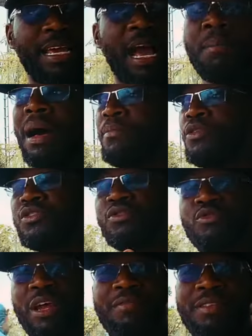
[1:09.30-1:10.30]
I am, I'm used
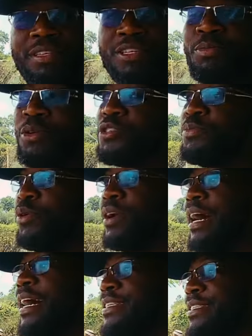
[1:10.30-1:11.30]
to driving the
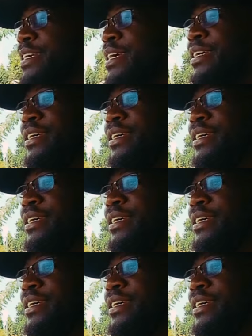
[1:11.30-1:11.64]
small cars,